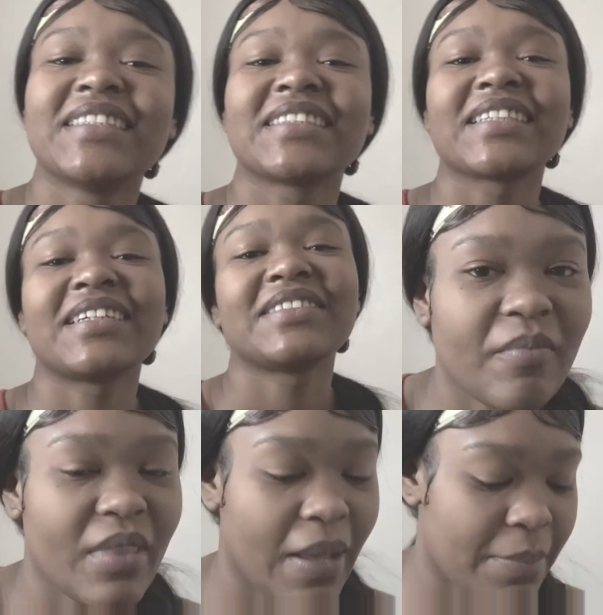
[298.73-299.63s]

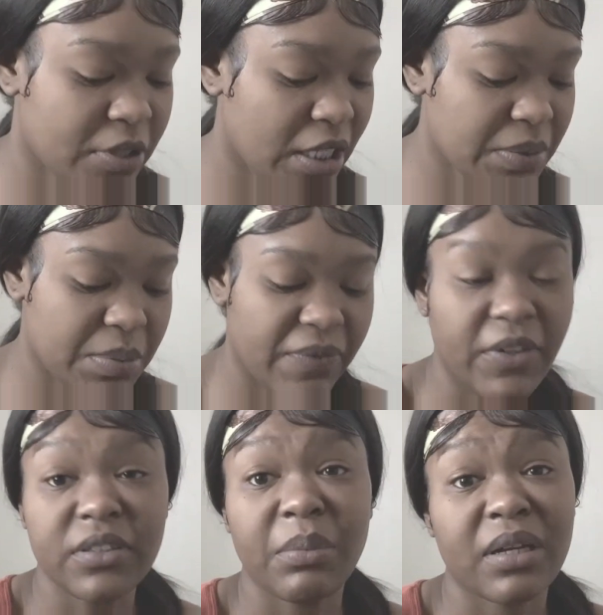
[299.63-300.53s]
so but y'all supposed to be
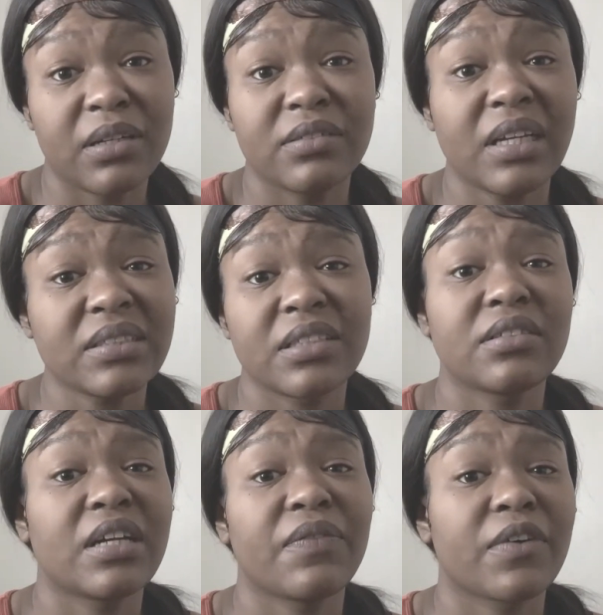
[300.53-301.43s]
floating my clothes i still did
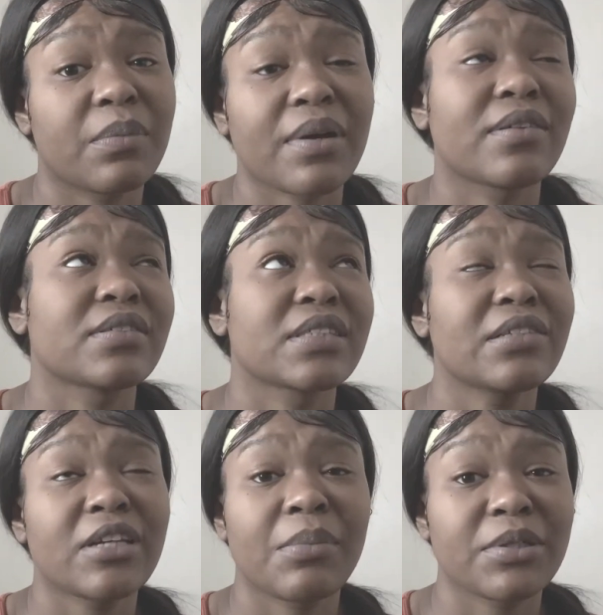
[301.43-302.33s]
not fold my clothes because i was
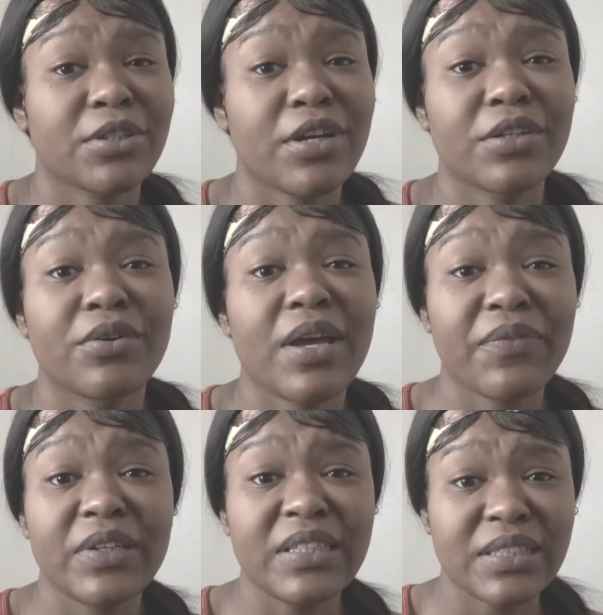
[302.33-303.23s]
trying to make sure y'all know
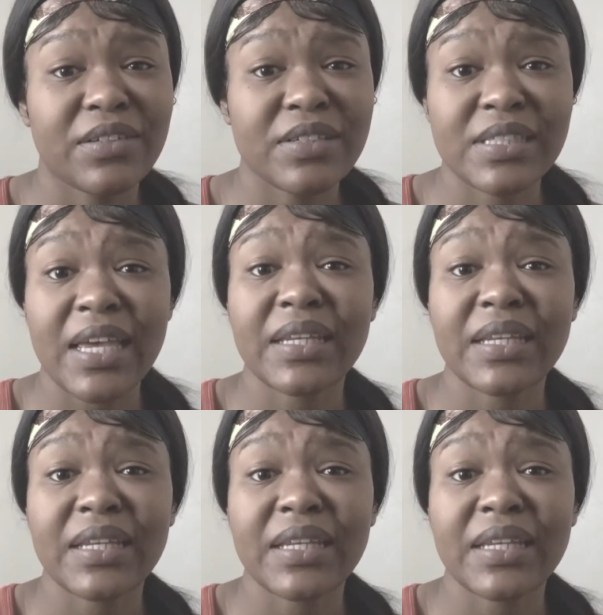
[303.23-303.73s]
every detail exact